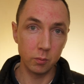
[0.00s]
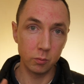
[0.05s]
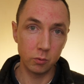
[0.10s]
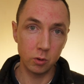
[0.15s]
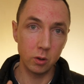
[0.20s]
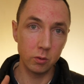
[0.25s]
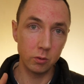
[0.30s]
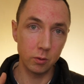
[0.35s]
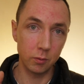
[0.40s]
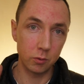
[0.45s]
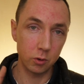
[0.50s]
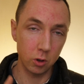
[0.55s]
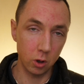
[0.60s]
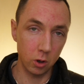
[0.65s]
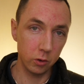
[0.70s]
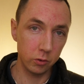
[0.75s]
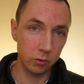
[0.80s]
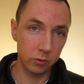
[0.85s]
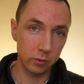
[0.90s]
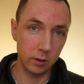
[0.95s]
in terms of
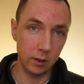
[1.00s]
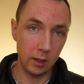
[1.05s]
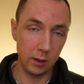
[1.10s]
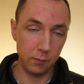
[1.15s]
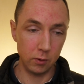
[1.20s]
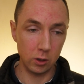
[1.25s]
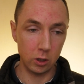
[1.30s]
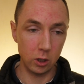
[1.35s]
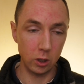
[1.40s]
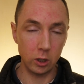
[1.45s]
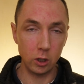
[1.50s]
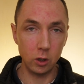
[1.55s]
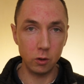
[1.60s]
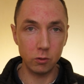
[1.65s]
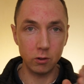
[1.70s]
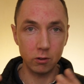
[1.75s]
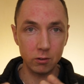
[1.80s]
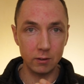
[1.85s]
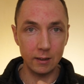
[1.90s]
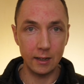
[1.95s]
cost, if you're going to
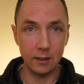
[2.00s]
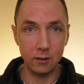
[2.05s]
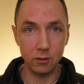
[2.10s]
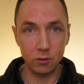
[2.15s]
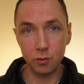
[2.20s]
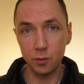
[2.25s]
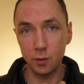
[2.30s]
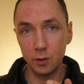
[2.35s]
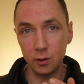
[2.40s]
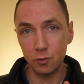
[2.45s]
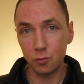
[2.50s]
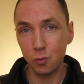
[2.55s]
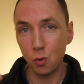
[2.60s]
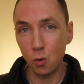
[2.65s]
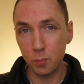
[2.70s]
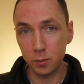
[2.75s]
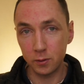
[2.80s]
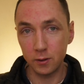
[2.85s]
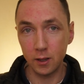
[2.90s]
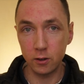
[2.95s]
use this lens to its
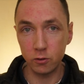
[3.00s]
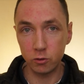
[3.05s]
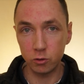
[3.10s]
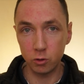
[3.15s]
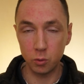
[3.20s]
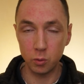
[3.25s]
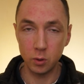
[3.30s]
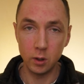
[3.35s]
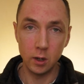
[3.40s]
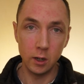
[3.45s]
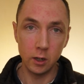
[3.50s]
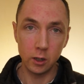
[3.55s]
full potential,